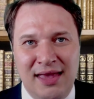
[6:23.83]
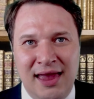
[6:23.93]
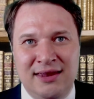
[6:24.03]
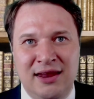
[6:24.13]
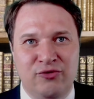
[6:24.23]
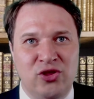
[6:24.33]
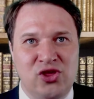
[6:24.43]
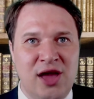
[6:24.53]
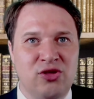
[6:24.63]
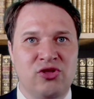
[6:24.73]
Indeed, if we
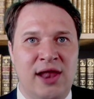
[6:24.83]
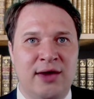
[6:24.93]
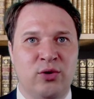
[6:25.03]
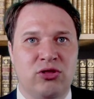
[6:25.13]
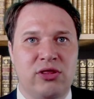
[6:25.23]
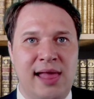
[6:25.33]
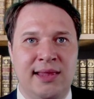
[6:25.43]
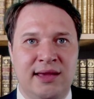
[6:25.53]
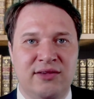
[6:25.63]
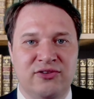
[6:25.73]
change the language
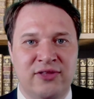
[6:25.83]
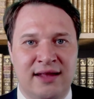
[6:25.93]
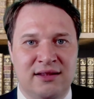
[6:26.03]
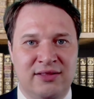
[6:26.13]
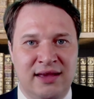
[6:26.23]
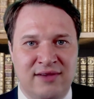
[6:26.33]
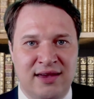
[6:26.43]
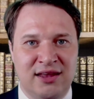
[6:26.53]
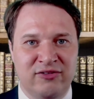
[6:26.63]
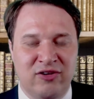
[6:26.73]
slightly so that the
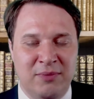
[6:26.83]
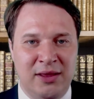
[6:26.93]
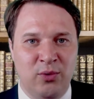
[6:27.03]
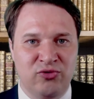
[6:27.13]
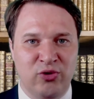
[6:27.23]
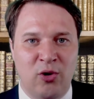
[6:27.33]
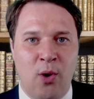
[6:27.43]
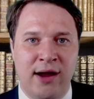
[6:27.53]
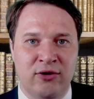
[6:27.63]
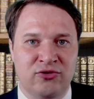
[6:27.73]
executive committee was
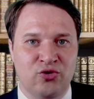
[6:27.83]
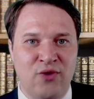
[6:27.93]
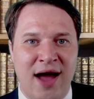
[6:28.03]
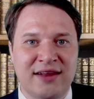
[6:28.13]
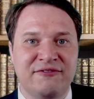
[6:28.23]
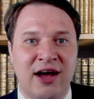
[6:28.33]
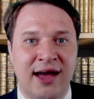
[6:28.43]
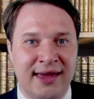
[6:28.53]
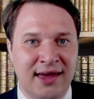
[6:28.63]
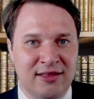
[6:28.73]
required to
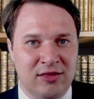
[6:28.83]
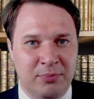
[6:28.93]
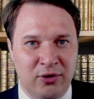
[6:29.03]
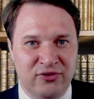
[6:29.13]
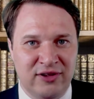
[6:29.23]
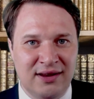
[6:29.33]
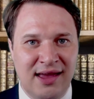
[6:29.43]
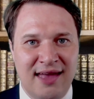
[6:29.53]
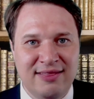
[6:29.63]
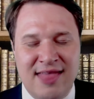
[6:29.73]
ratify the person,
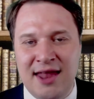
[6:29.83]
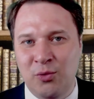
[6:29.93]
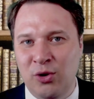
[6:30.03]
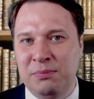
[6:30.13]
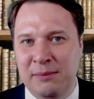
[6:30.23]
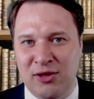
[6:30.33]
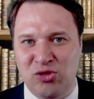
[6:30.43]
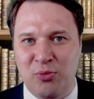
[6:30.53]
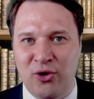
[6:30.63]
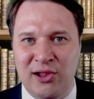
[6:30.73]
then it would be
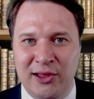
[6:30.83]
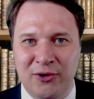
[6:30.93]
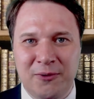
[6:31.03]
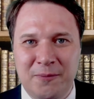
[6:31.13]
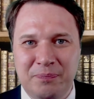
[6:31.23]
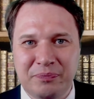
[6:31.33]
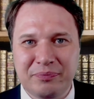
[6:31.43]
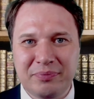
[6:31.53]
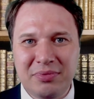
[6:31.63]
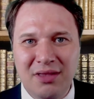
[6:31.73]
much more clear.
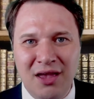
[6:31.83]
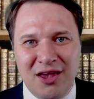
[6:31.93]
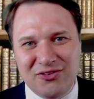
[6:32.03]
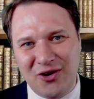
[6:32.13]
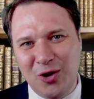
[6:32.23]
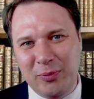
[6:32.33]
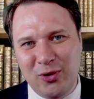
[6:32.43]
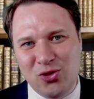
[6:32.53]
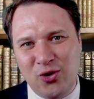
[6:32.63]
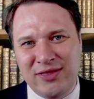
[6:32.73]
So I hope
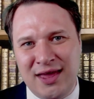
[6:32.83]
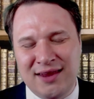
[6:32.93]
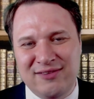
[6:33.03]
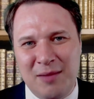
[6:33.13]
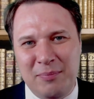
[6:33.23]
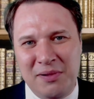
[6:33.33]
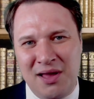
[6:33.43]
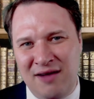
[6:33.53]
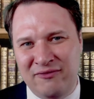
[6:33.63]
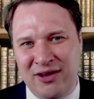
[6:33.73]
you enjoyed that example
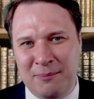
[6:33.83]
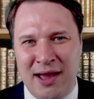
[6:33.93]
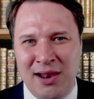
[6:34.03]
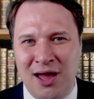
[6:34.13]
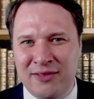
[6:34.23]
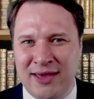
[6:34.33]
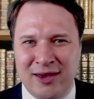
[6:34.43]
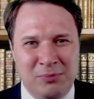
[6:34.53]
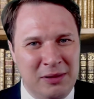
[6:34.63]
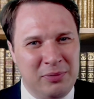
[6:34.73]
of a bylaw that
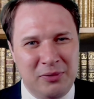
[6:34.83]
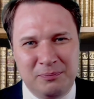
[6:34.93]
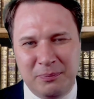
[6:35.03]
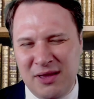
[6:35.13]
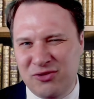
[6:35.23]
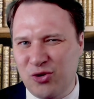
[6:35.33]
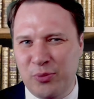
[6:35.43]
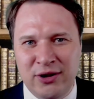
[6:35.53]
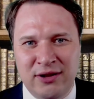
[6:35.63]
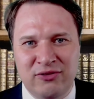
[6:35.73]
could be
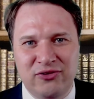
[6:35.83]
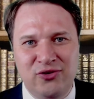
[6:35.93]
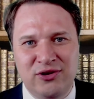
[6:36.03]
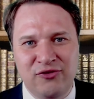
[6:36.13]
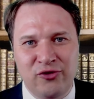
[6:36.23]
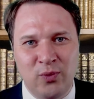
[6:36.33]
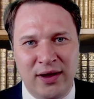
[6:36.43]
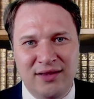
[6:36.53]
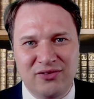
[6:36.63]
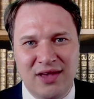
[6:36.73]
interpreted in two different
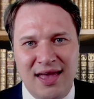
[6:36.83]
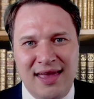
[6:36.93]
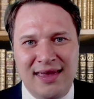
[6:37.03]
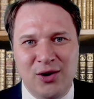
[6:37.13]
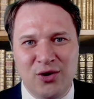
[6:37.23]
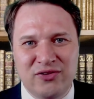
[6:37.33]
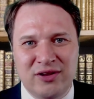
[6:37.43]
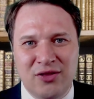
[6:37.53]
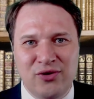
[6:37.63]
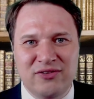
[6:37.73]
ways. Here is
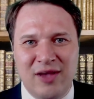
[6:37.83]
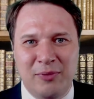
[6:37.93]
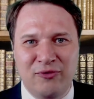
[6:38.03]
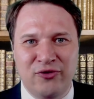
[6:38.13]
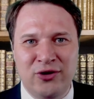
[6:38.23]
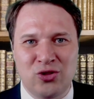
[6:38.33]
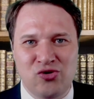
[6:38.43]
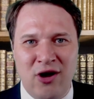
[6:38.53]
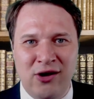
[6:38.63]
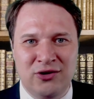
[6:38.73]
another example for you to
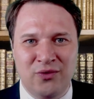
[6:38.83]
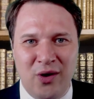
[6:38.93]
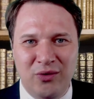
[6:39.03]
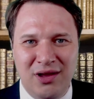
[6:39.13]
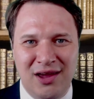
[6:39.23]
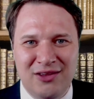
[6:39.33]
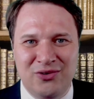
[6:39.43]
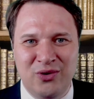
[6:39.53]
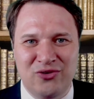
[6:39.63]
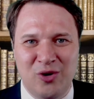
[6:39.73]
try on your own
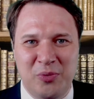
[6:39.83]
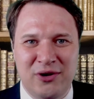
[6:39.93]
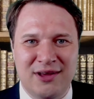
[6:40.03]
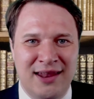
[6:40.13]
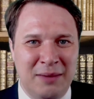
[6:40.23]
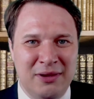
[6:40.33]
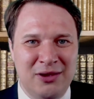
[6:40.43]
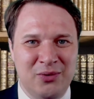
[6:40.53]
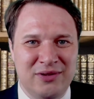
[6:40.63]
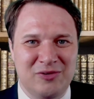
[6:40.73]
to interpret an
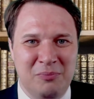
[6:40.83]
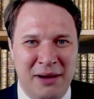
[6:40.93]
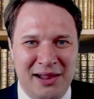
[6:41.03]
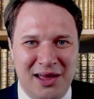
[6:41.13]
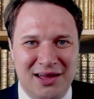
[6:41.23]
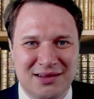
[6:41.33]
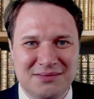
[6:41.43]
ambiguous bylaw.